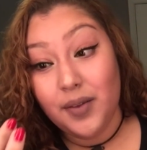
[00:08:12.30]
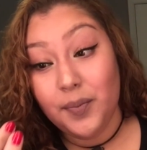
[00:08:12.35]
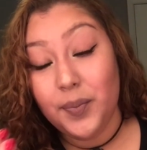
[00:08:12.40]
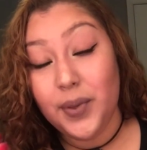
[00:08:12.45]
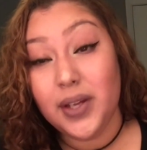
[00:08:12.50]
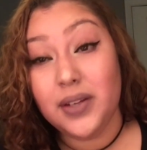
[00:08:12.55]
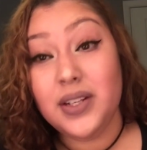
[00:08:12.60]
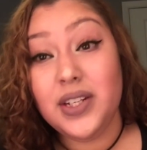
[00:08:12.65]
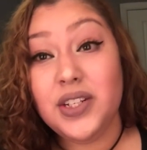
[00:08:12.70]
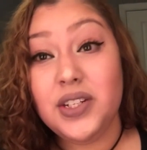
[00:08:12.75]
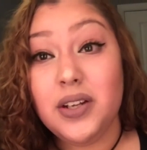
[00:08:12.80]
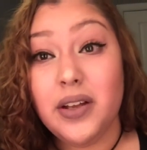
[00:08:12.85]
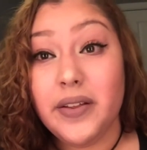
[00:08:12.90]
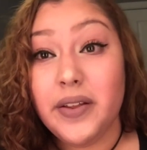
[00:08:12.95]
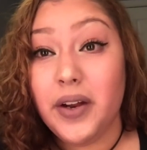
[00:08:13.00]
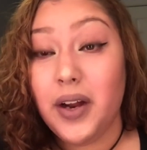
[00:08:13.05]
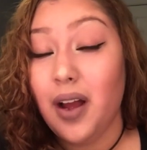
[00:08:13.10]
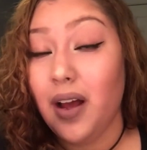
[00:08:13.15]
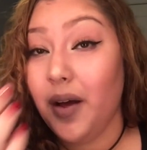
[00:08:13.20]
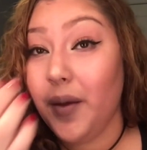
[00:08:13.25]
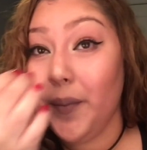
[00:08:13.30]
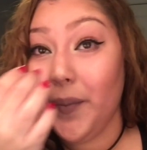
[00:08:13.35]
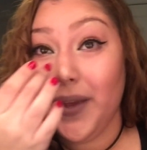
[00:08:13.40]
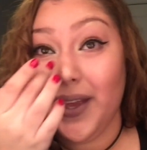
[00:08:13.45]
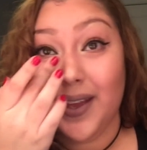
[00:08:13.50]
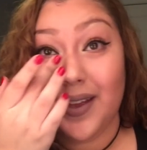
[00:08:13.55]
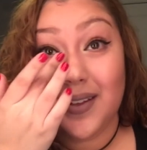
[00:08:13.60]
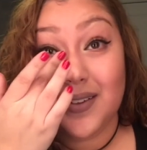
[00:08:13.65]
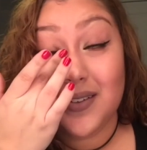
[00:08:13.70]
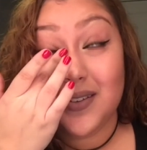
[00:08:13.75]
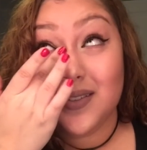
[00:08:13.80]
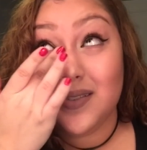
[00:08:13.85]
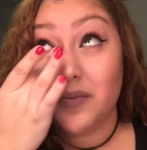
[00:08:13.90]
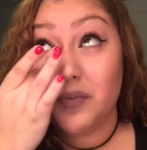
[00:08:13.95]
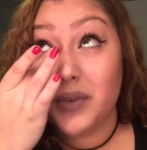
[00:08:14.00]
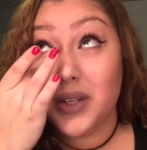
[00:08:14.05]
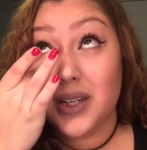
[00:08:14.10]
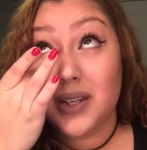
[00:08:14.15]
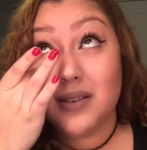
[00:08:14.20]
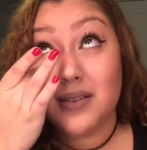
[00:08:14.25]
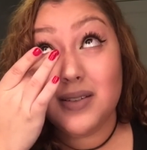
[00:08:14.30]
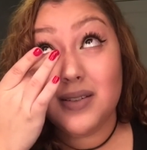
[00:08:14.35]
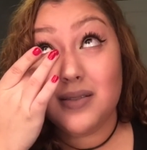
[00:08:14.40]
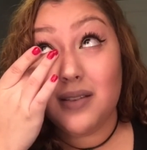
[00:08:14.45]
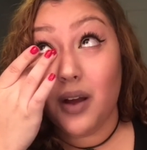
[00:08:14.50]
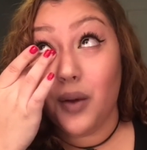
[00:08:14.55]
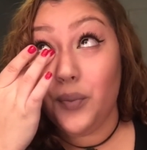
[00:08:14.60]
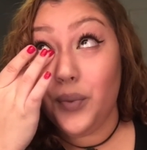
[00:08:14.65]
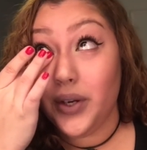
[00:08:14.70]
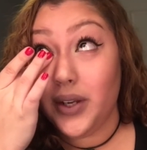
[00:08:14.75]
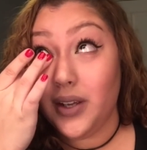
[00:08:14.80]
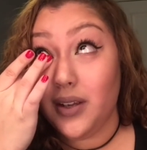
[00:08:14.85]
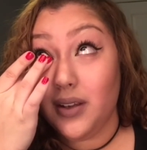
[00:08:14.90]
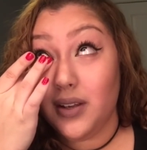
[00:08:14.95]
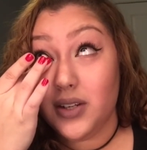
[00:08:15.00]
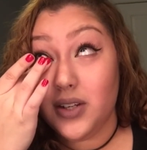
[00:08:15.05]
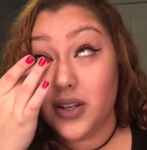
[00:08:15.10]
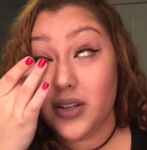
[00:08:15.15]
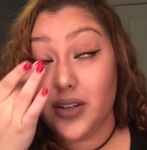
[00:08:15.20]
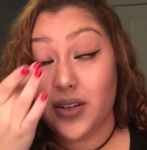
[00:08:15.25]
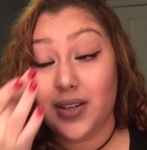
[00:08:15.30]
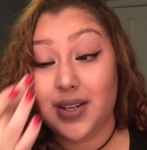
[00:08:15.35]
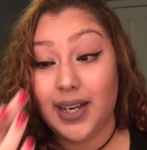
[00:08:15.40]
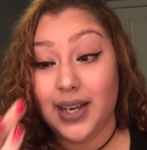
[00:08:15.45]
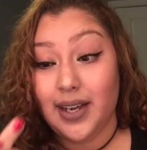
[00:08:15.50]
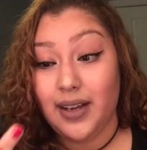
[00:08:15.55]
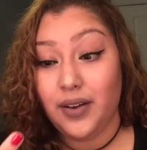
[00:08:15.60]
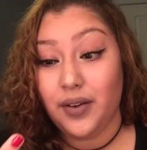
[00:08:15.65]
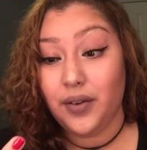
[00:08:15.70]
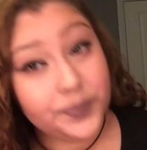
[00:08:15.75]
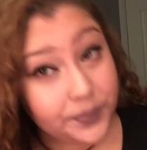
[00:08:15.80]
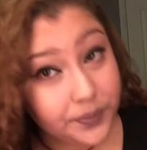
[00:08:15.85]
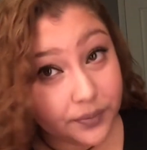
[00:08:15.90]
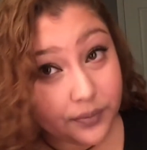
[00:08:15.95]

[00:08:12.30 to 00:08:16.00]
build each other up, man. We need to stop bringing each other down.